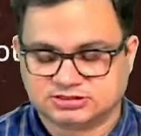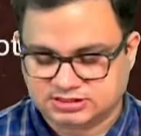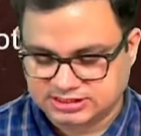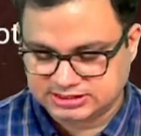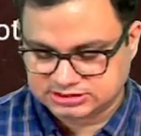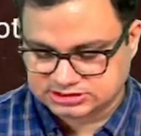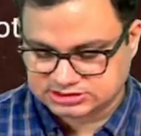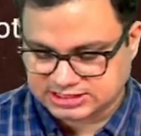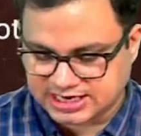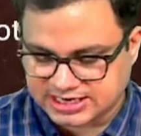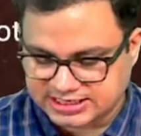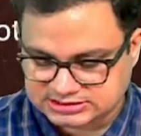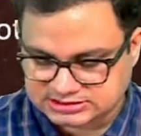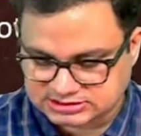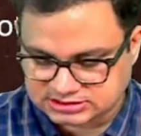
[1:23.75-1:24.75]
it
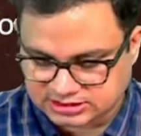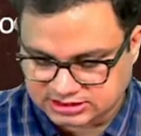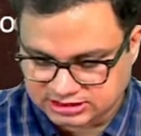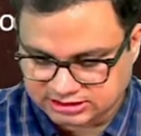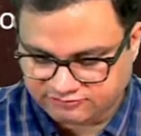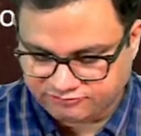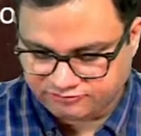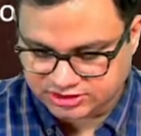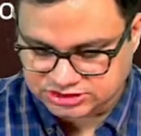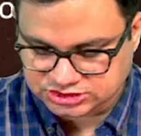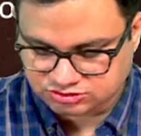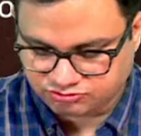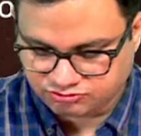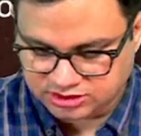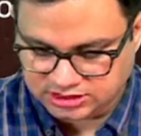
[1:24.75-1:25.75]
starts in the
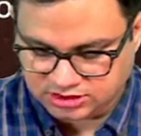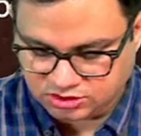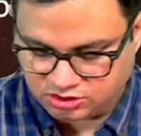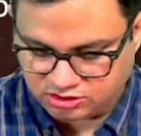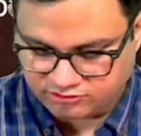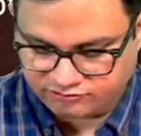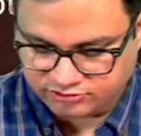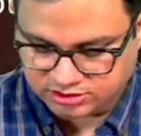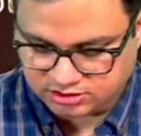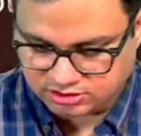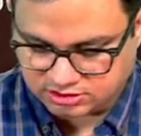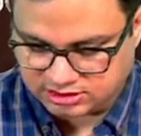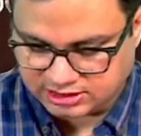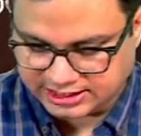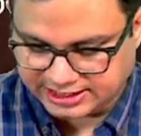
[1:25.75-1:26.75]
first week of the
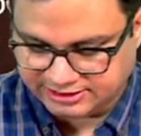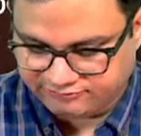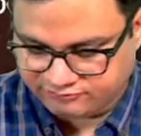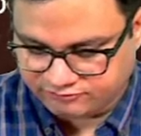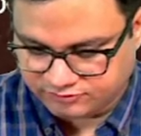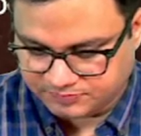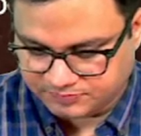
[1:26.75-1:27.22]
life.